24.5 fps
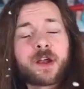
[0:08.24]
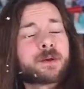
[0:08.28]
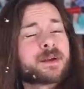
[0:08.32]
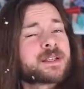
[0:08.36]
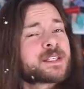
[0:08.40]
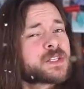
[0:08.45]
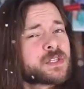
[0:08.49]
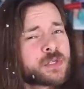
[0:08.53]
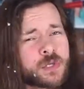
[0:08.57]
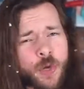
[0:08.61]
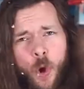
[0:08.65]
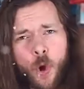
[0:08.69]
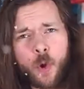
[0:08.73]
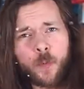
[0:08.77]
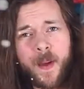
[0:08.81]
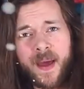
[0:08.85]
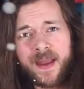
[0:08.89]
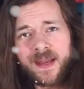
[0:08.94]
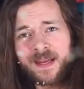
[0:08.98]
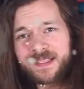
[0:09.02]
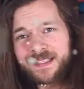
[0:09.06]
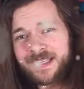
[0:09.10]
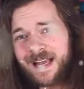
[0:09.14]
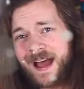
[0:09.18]
there is no
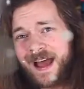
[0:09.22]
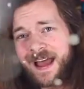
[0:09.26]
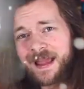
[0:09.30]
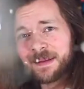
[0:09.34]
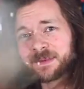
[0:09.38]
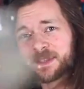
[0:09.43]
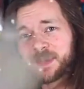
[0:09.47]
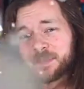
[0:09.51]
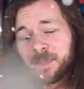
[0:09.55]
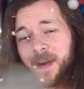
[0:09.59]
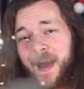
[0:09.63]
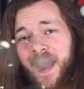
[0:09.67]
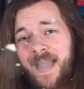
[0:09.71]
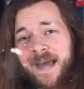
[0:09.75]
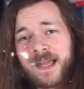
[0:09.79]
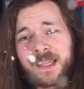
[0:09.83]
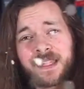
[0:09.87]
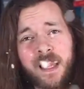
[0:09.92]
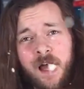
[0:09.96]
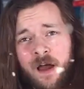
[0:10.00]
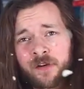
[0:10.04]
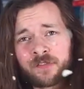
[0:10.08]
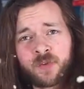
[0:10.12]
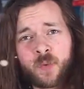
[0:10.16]
better time to buy a
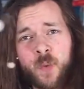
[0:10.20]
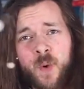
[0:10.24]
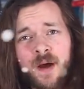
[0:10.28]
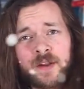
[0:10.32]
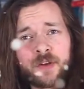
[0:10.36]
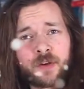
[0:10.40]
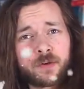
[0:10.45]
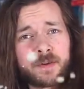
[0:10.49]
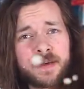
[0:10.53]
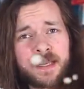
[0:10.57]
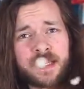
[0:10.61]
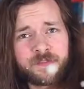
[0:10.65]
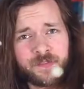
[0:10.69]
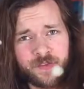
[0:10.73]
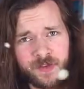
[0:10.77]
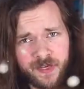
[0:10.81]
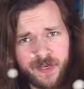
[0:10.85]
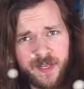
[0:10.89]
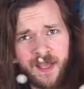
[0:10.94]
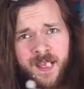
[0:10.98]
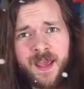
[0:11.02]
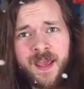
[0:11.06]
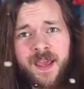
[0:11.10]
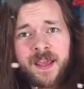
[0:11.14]
loved one or
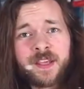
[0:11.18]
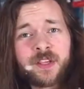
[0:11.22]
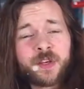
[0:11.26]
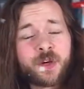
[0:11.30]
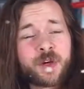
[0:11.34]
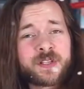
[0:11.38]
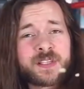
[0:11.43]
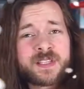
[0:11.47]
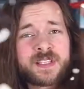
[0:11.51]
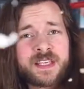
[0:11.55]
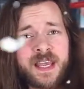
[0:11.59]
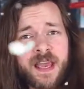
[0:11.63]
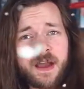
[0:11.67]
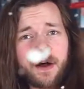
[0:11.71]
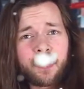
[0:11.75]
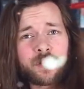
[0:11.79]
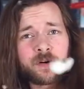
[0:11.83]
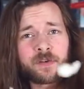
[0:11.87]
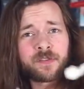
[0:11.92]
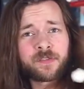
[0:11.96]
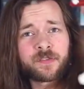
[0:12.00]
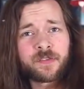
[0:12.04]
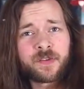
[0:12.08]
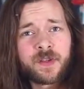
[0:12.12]
even
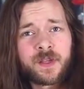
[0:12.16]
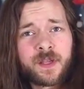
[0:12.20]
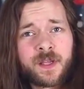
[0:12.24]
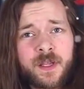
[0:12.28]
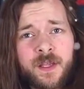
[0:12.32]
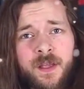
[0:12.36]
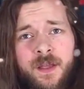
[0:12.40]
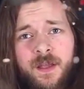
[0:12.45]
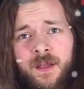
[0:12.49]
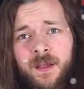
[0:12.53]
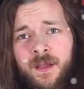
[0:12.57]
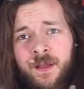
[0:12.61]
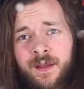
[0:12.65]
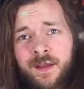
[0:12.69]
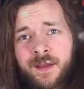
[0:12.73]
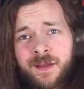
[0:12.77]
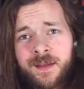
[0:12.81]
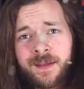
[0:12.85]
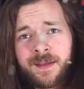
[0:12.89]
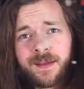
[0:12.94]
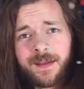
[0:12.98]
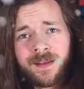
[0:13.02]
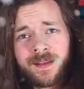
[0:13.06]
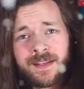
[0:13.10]
yourself
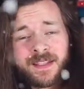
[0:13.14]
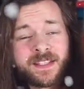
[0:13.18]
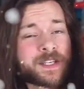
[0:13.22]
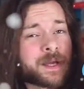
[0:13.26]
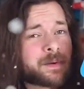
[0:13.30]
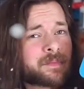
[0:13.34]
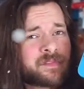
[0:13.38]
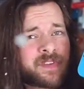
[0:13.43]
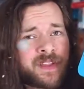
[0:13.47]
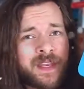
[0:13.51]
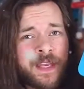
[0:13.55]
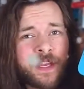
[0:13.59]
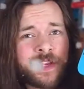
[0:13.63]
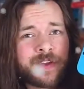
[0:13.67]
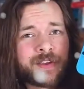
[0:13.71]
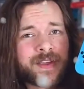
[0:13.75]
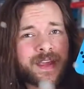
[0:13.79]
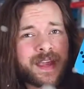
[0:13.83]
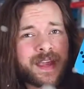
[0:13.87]
some video